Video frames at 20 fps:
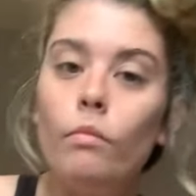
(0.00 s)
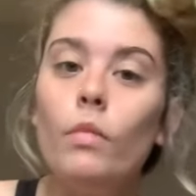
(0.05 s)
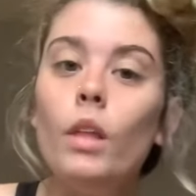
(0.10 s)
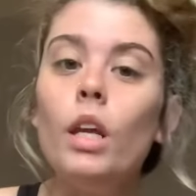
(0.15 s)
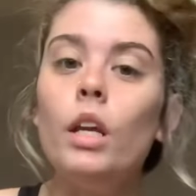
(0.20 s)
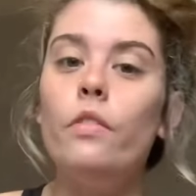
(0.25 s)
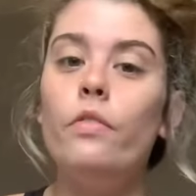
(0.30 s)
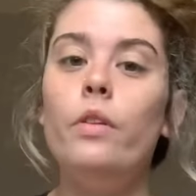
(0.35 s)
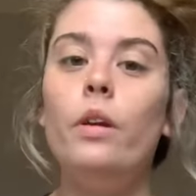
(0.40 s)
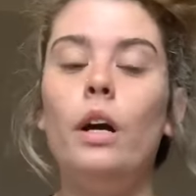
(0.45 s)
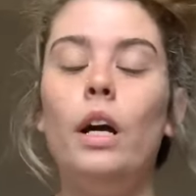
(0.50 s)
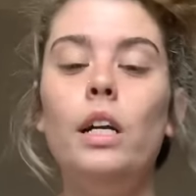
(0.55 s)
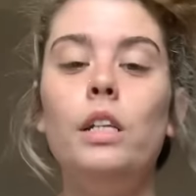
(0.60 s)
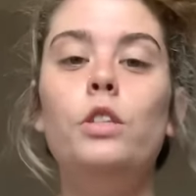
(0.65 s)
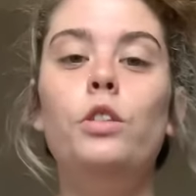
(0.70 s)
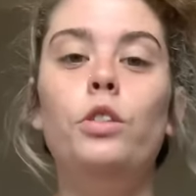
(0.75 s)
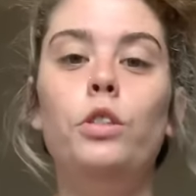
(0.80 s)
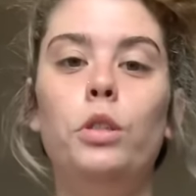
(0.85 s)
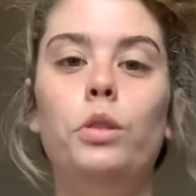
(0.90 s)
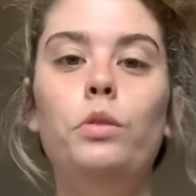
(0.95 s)
if you guys
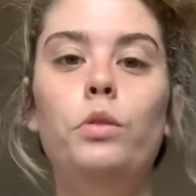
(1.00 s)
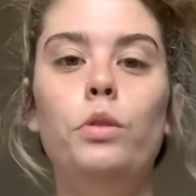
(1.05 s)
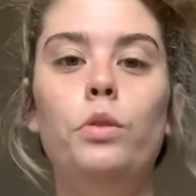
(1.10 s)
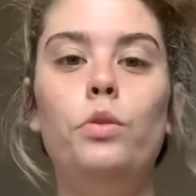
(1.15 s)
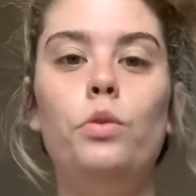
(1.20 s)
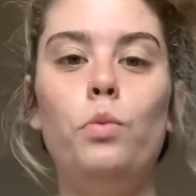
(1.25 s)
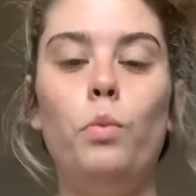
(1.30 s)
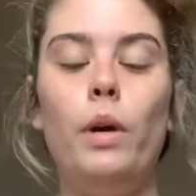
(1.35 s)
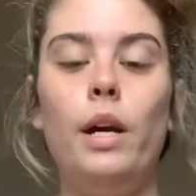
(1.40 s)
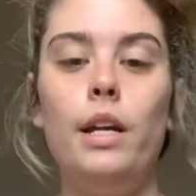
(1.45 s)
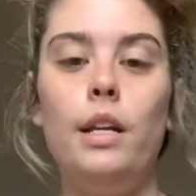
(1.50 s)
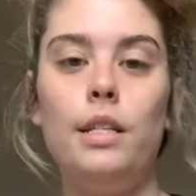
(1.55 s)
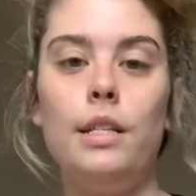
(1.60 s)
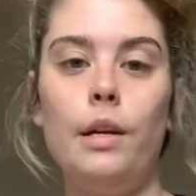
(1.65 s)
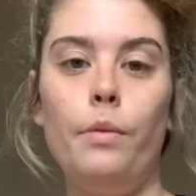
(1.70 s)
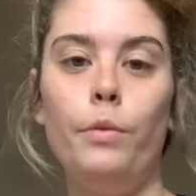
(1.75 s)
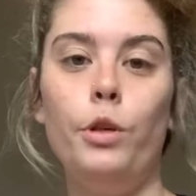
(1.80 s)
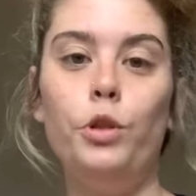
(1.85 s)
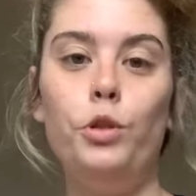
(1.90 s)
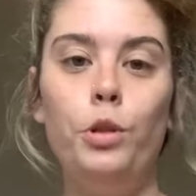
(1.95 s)
do use weights, I
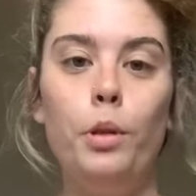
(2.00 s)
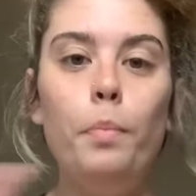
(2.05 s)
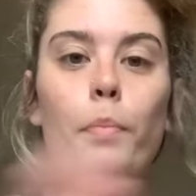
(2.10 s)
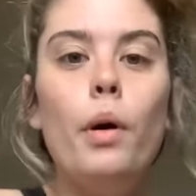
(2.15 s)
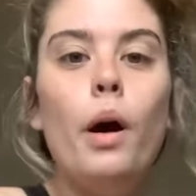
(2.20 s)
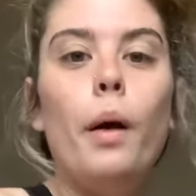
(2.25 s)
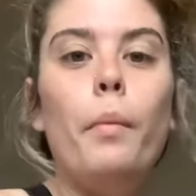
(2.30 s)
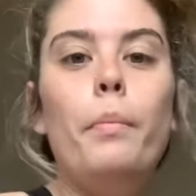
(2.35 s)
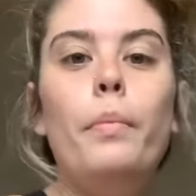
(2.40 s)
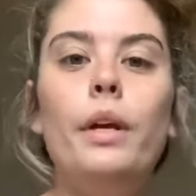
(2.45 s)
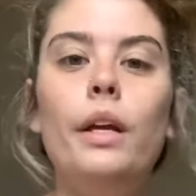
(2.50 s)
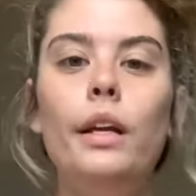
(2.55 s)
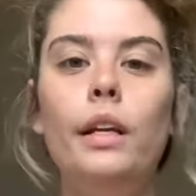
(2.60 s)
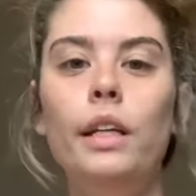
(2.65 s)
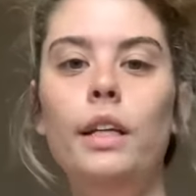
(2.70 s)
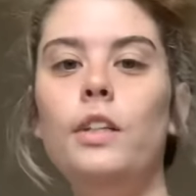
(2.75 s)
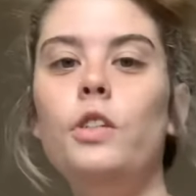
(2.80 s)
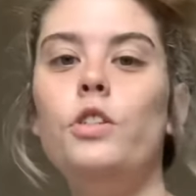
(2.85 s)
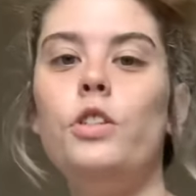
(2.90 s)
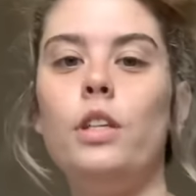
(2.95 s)
want you to pump it
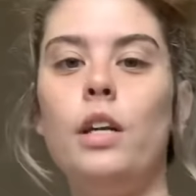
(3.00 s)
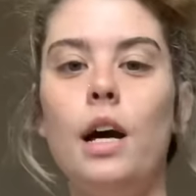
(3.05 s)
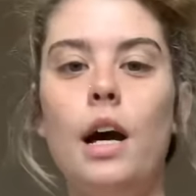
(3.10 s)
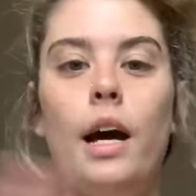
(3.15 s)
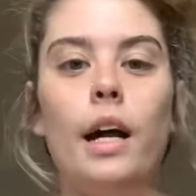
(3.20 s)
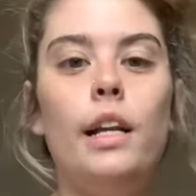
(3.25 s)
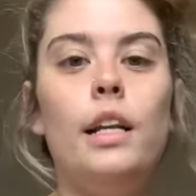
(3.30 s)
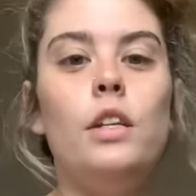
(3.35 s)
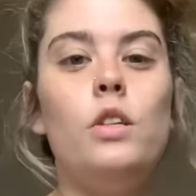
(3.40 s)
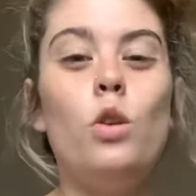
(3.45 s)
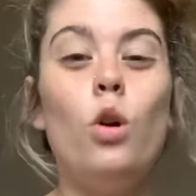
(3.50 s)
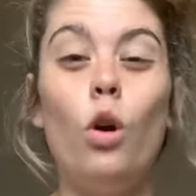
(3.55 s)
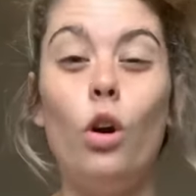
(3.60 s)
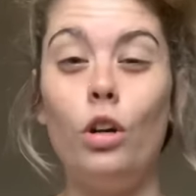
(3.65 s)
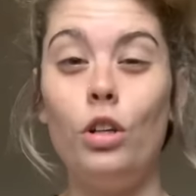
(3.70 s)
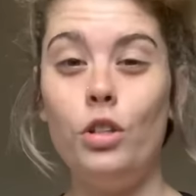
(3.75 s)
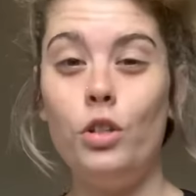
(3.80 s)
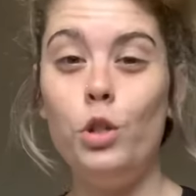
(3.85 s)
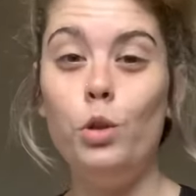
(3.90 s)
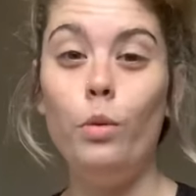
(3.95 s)
each side as hard
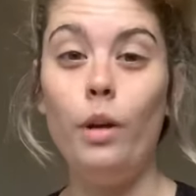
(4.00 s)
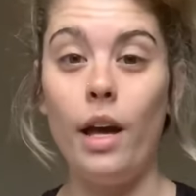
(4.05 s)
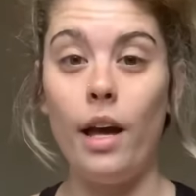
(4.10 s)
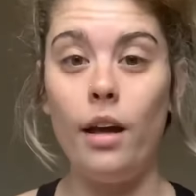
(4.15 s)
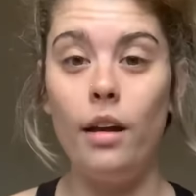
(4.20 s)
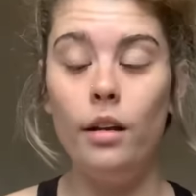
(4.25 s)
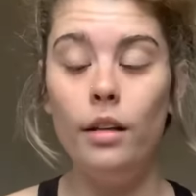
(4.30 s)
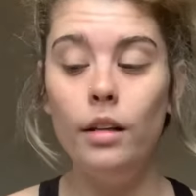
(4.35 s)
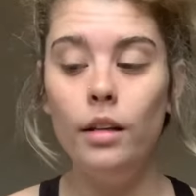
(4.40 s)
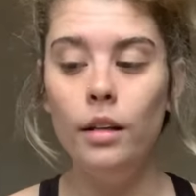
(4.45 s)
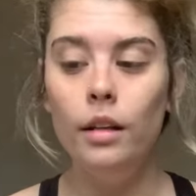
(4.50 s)
as you can.